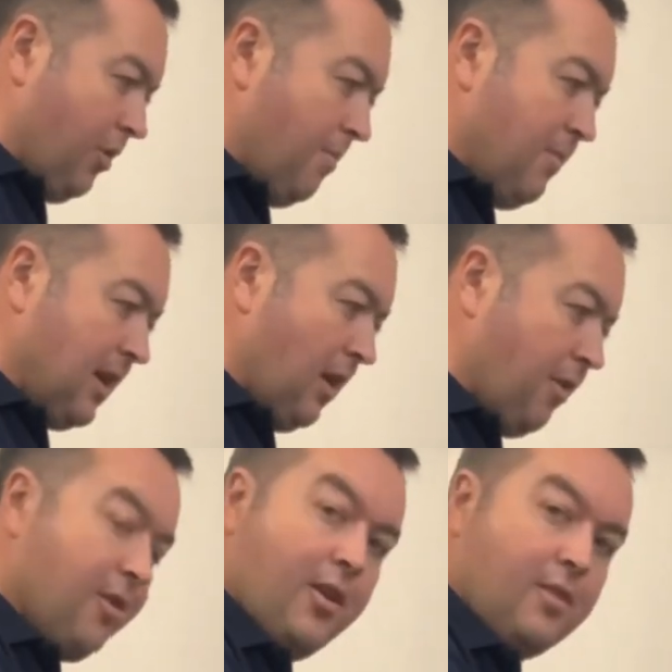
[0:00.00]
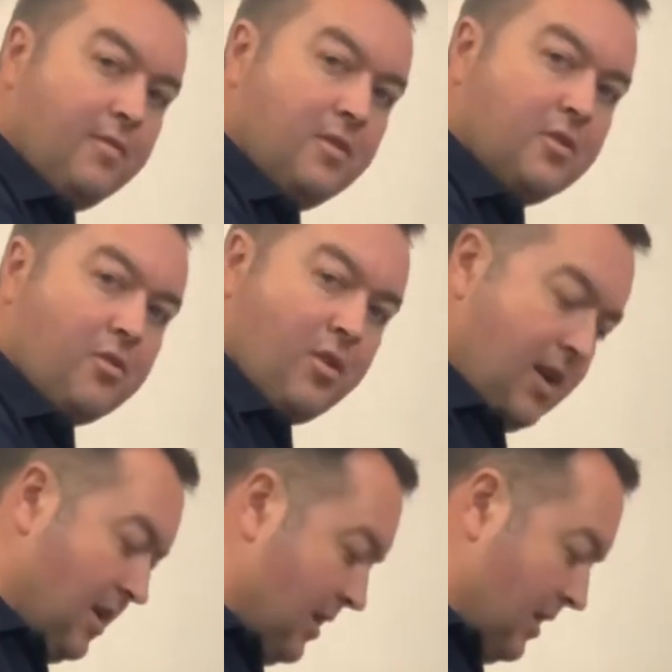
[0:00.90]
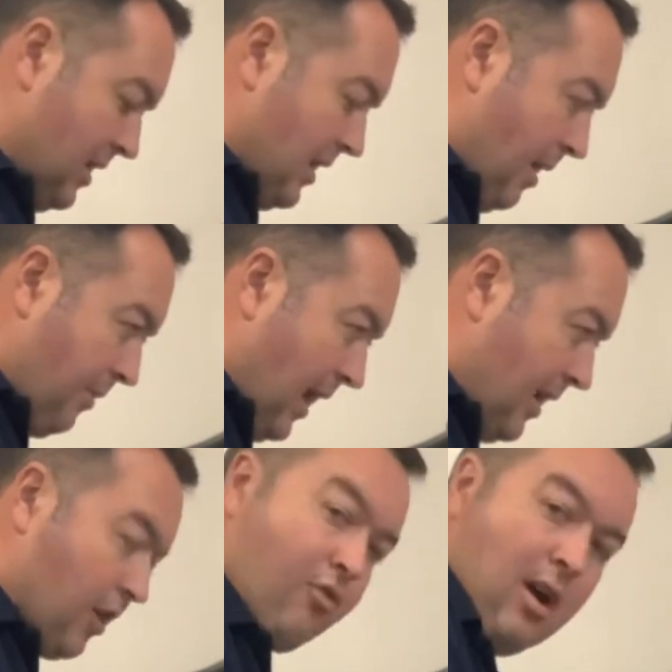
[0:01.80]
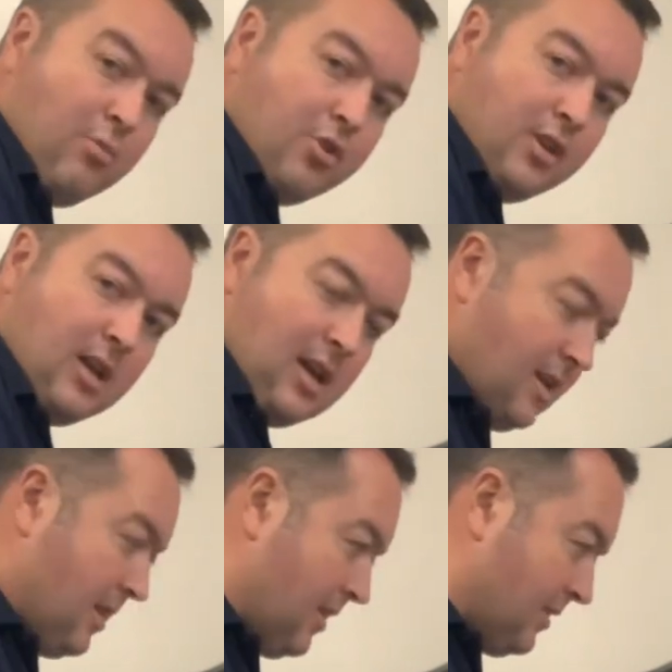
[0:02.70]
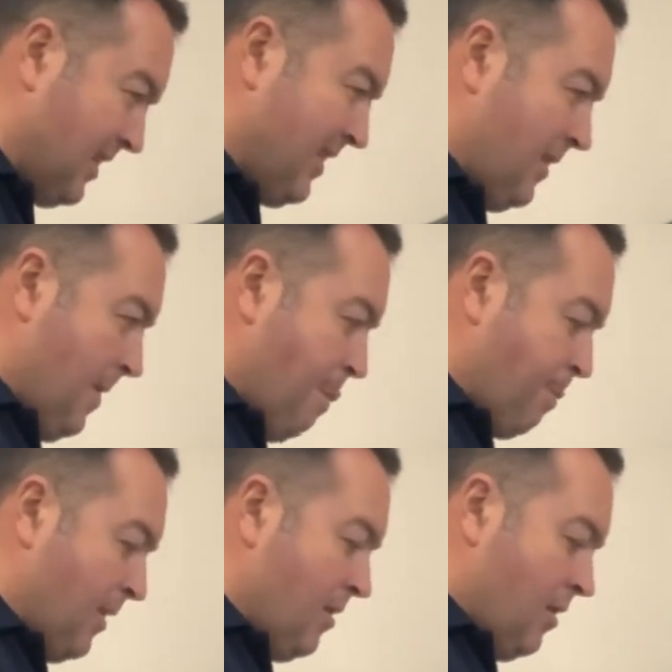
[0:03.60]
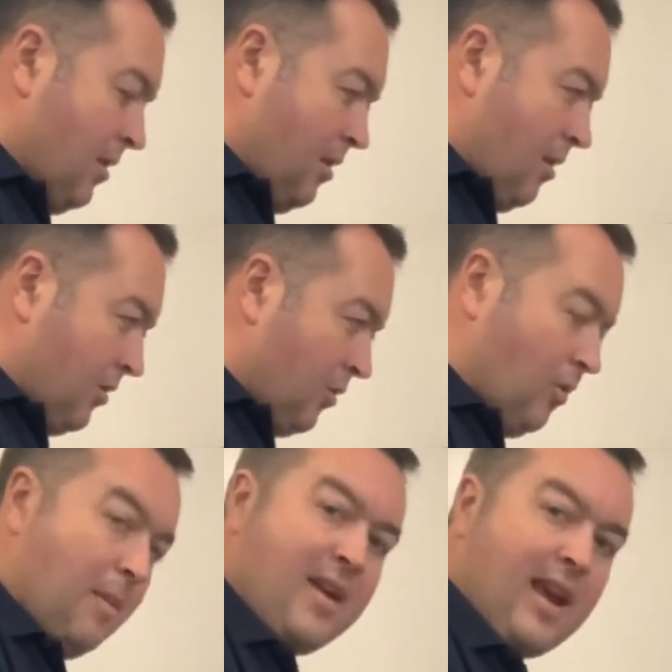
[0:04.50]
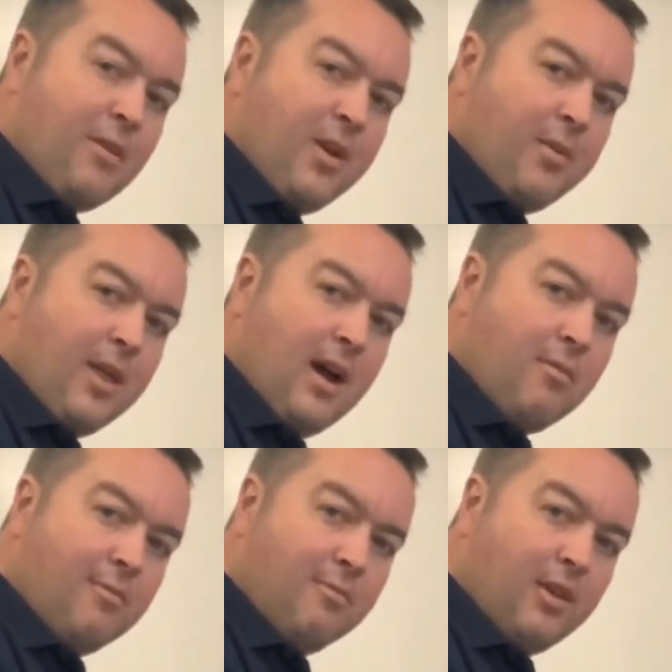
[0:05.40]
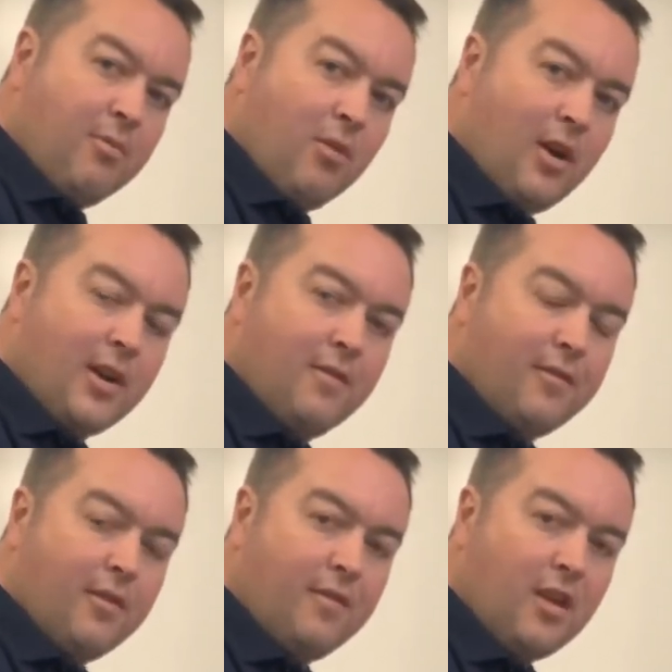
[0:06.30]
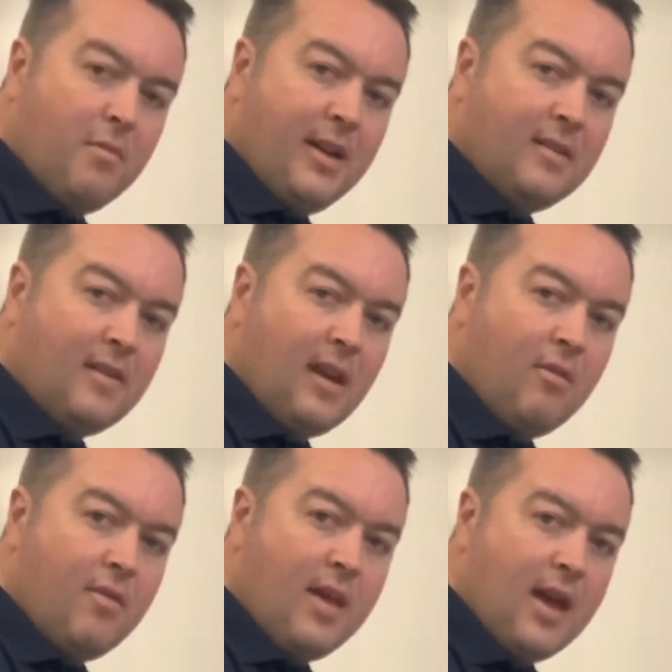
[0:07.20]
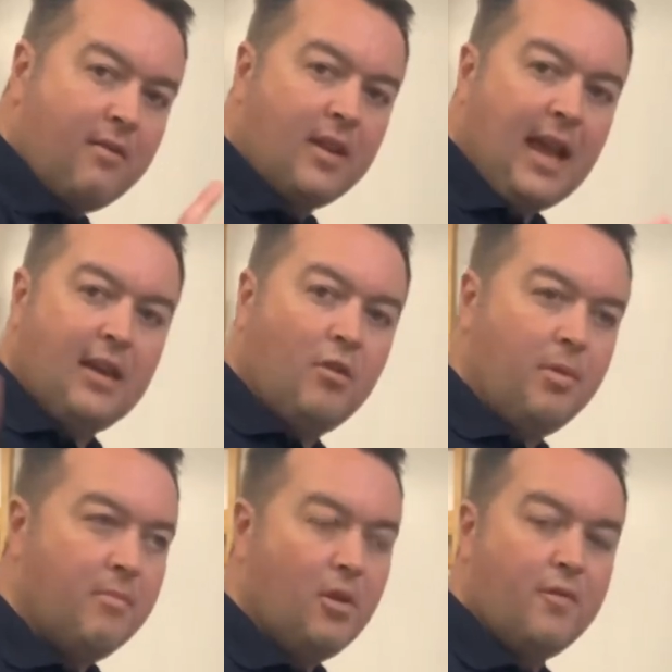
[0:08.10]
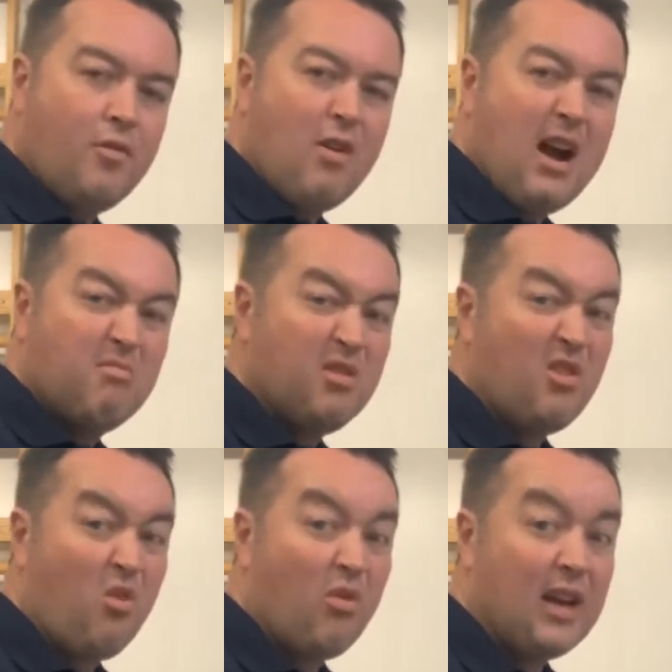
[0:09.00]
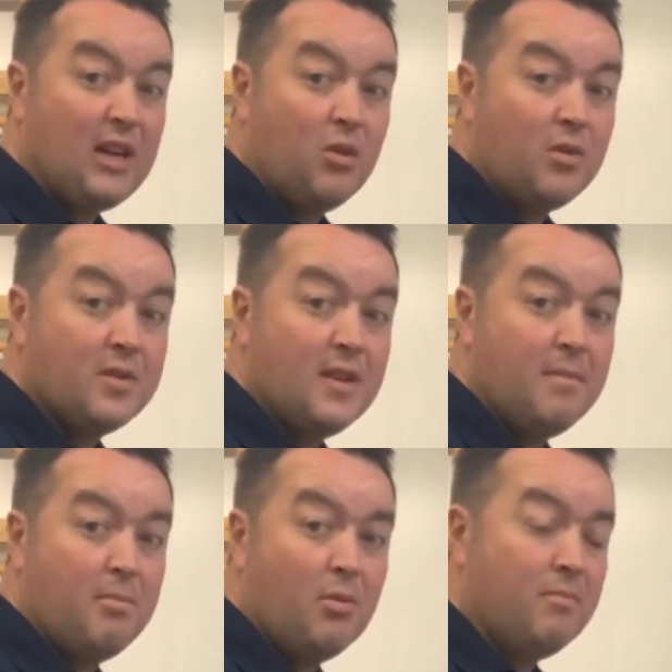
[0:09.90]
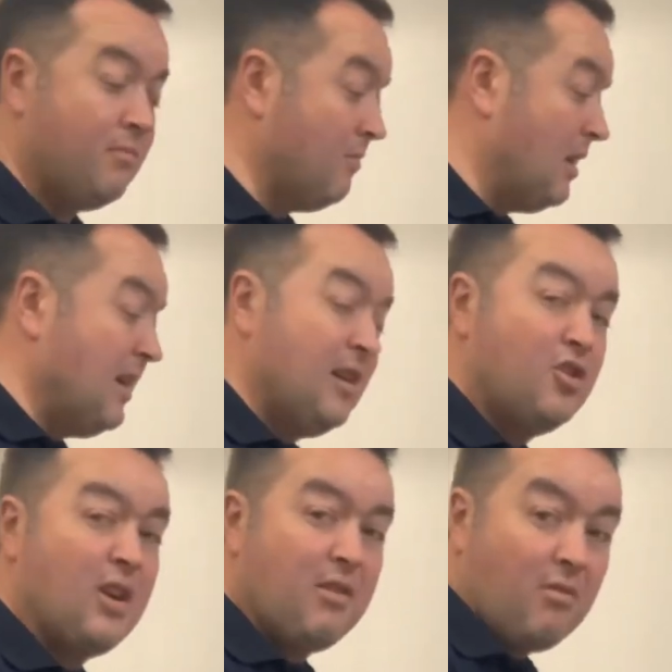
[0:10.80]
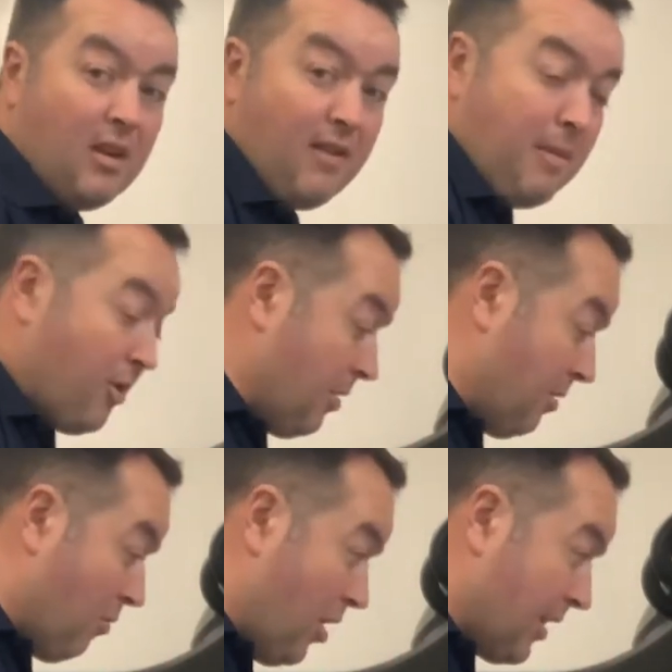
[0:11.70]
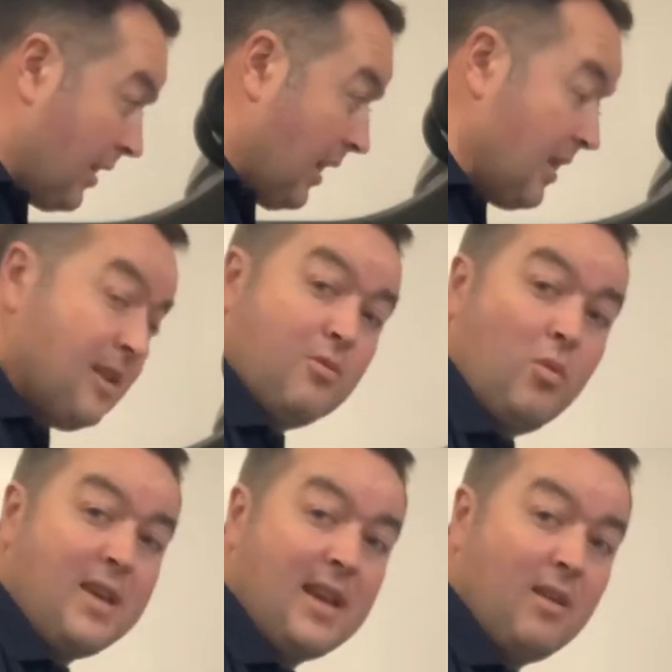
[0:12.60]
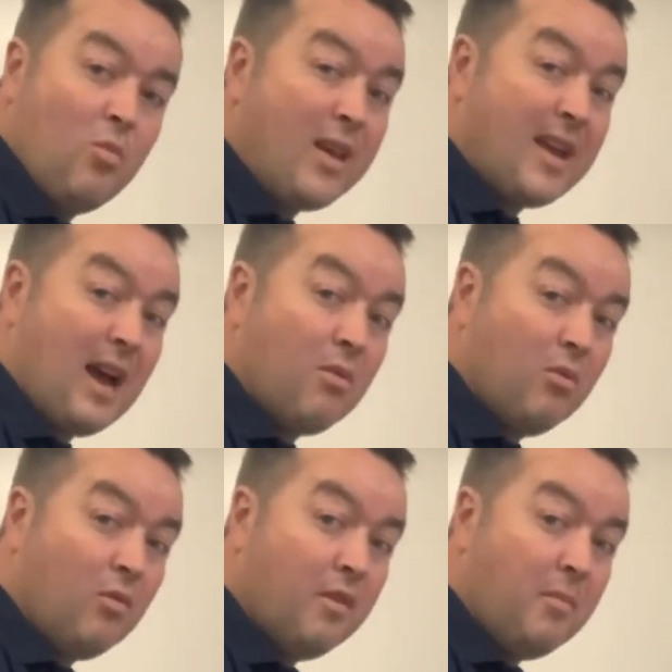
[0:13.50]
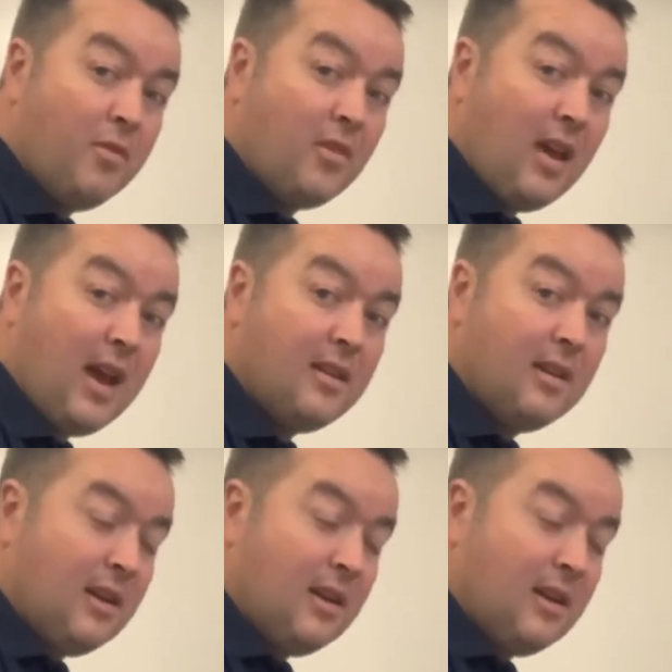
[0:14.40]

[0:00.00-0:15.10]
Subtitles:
middle third of the screen and I'm kind of crouching like this. So I might get away with that with working for a few minutes here and there and getting up and moving around and not really notice it, but generally if I'm going to be working like this week in, week out over the months ahead